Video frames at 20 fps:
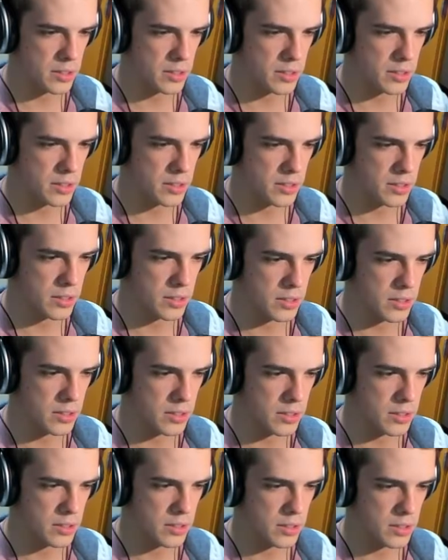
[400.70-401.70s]

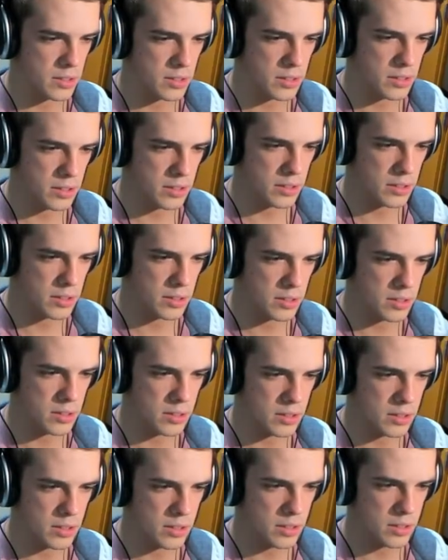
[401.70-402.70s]

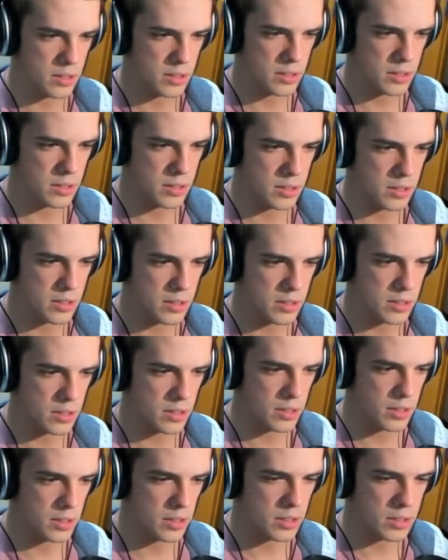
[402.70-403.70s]
Nothing is said.